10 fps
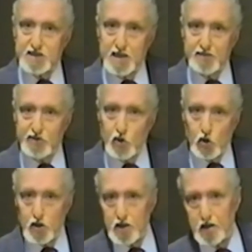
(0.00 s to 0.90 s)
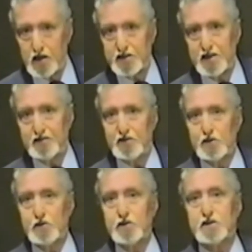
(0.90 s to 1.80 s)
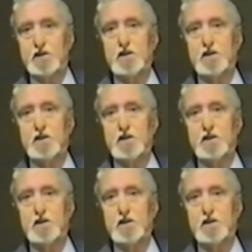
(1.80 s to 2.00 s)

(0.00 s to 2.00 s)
set of corollaries they've used,